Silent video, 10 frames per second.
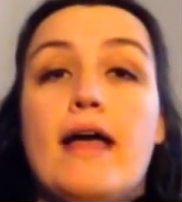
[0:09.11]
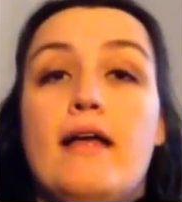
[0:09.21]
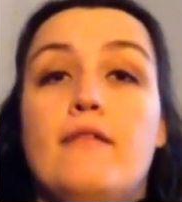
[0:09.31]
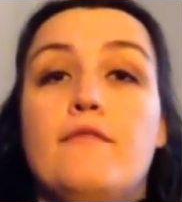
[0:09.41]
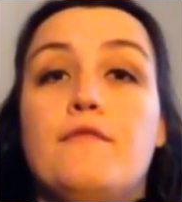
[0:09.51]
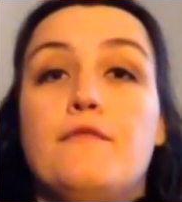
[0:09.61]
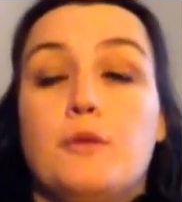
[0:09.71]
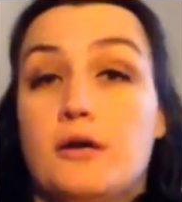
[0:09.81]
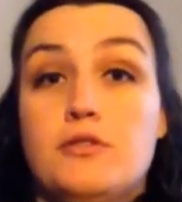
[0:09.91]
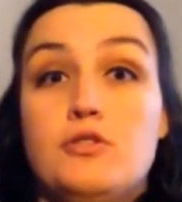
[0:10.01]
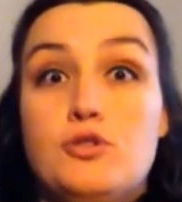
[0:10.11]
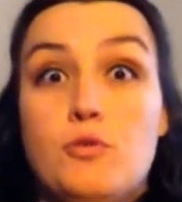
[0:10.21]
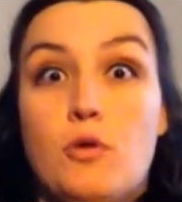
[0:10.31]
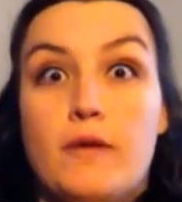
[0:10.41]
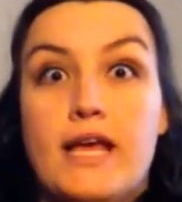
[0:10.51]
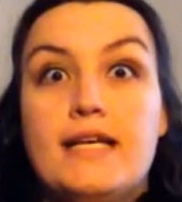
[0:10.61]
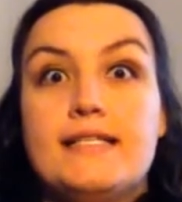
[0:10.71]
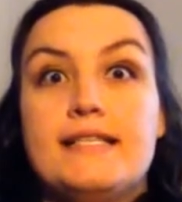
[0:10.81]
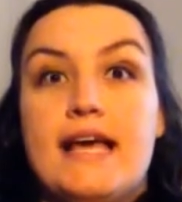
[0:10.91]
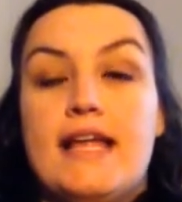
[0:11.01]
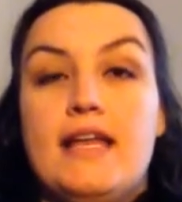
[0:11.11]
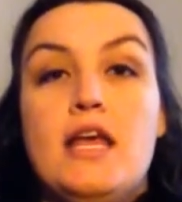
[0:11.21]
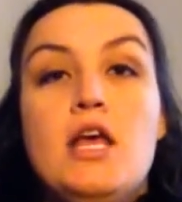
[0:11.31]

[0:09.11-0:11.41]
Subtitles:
and for 2 whole weeks, and